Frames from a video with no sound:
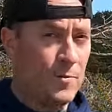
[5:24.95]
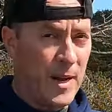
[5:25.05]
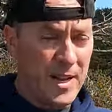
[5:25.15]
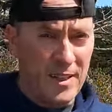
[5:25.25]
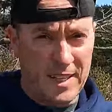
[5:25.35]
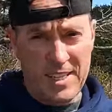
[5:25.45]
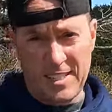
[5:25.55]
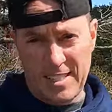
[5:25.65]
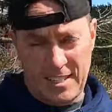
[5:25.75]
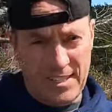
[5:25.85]
For my
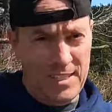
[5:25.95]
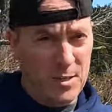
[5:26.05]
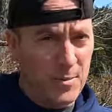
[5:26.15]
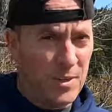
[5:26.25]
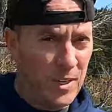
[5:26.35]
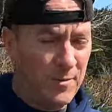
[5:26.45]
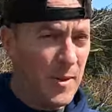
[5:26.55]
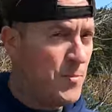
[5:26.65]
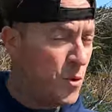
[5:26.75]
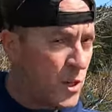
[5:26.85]
lens, that seems to
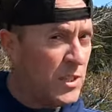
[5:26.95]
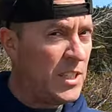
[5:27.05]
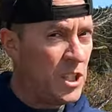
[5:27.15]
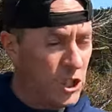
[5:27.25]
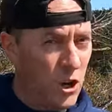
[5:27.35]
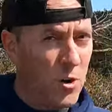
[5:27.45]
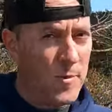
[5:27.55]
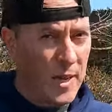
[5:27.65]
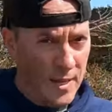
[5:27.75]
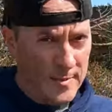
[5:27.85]
give me pretty
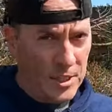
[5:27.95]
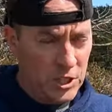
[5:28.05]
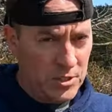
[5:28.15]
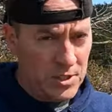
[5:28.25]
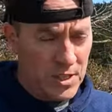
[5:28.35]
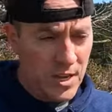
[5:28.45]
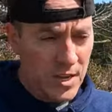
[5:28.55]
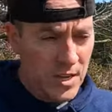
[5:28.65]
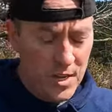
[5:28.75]
sharp images.